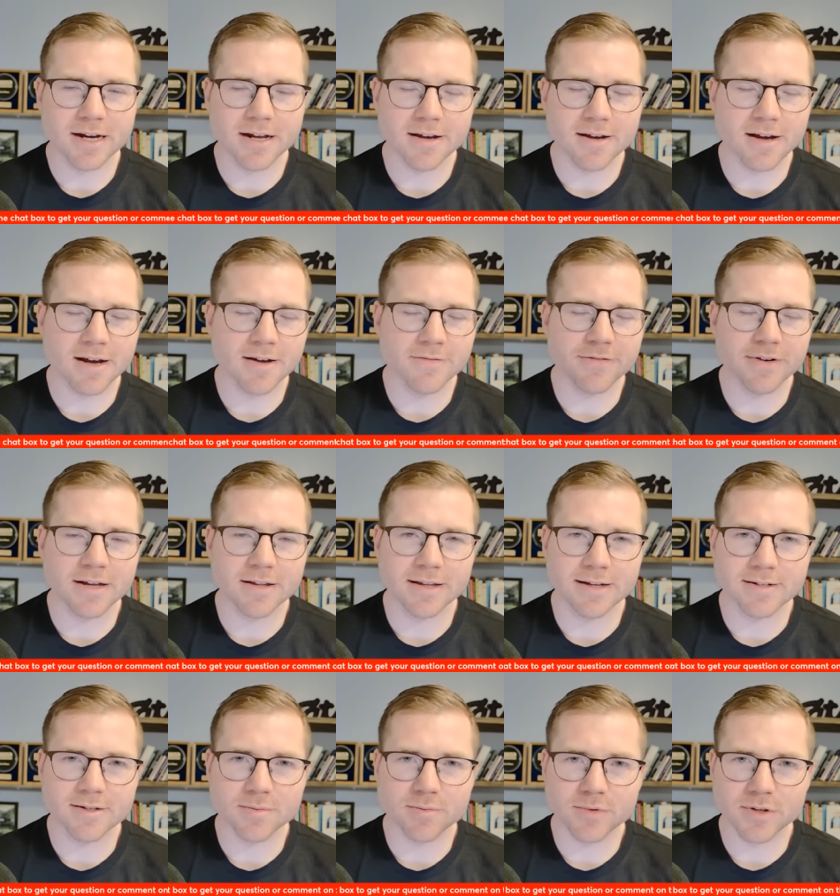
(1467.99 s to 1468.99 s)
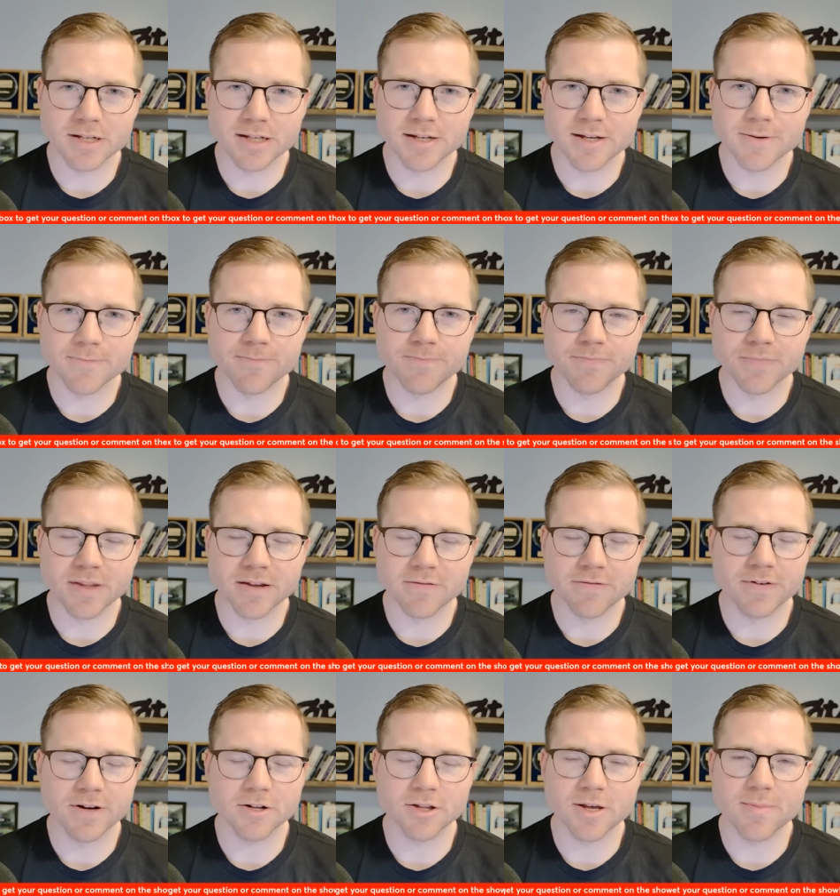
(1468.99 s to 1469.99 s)
I found that to be
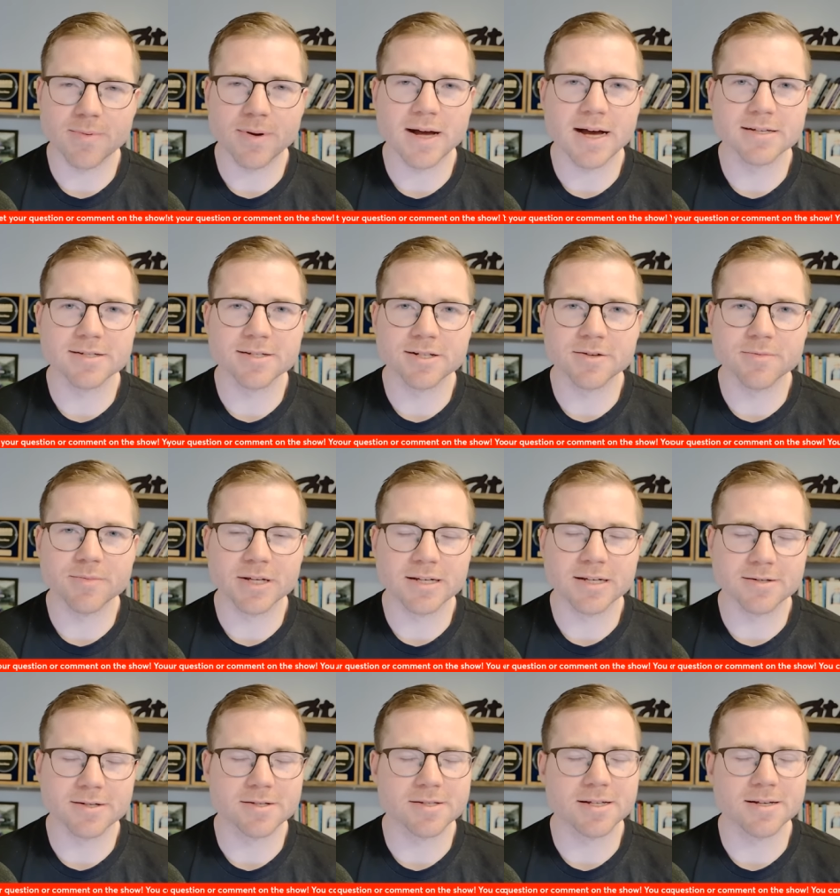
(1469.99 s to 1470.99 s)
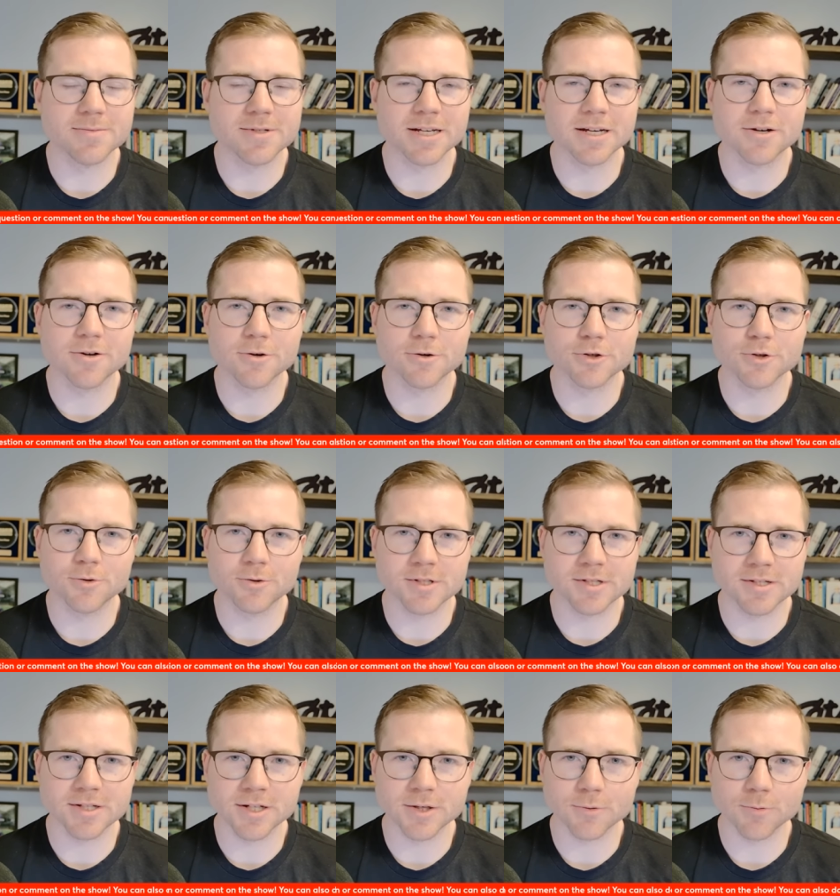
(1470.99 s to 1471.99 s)
fairly positive because it seems like Kirk Schulz
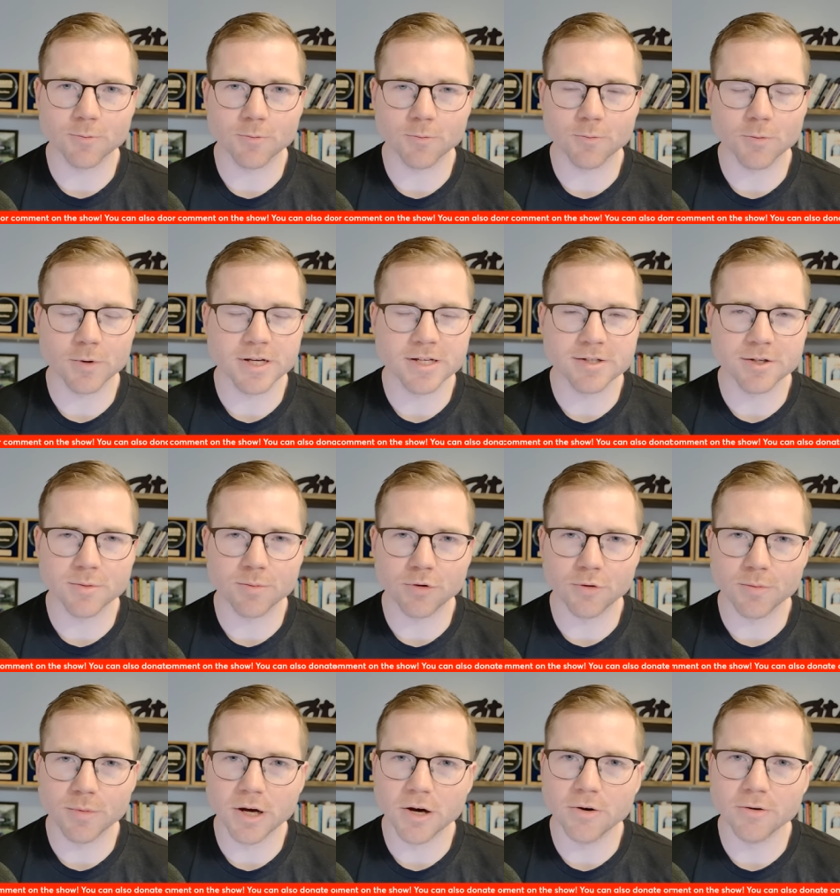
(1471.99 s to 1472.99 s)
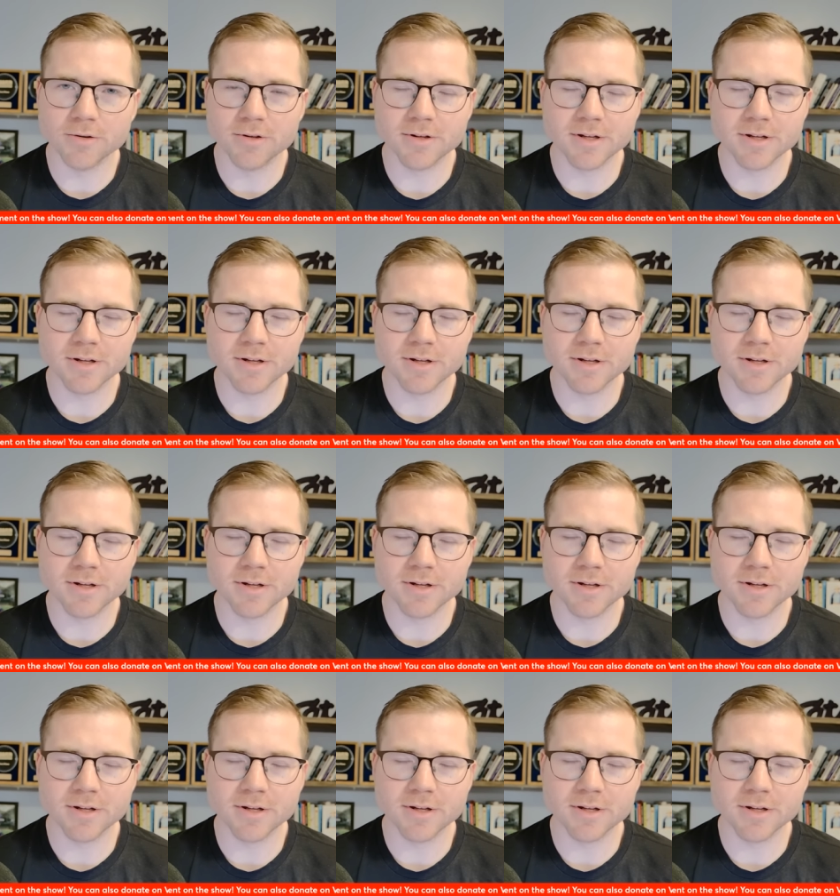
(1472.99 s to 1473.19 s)
is in reasonable mode,